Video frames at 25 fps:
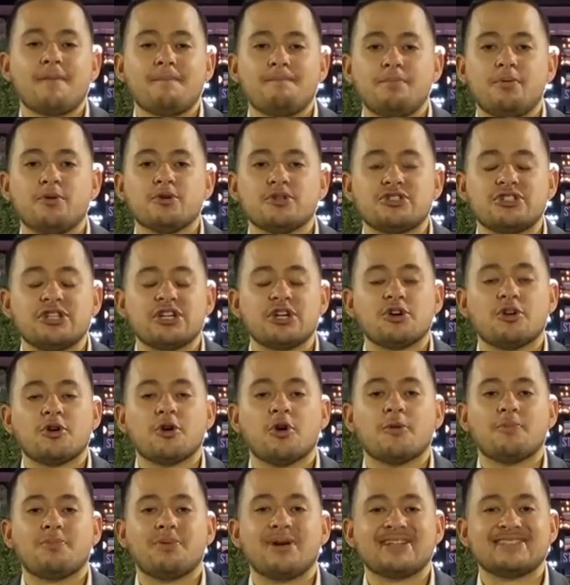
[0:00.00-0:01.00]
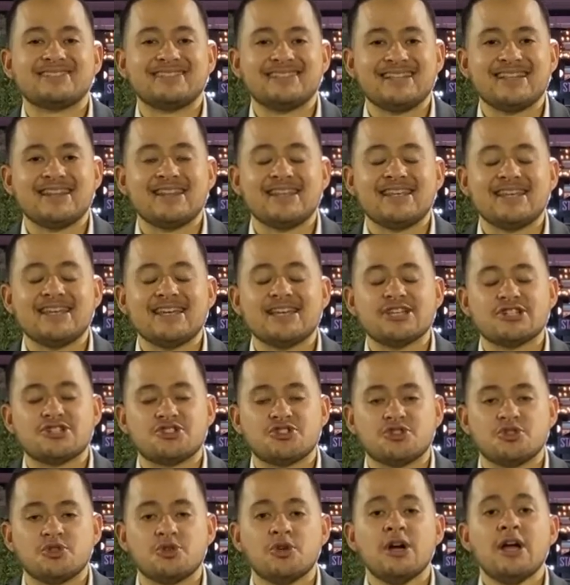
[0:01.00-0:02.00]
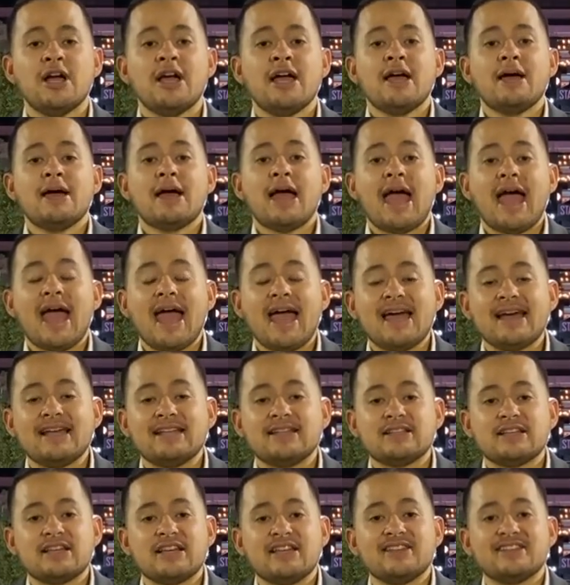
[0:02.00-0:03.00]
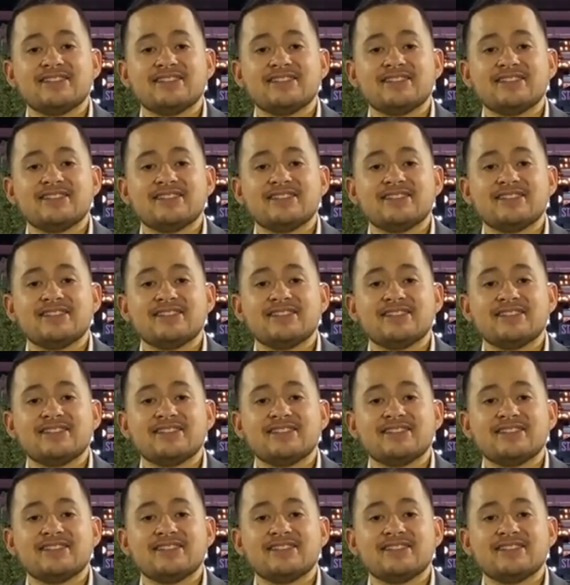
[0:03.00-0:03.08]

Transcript: pushing or pressing the issue. And in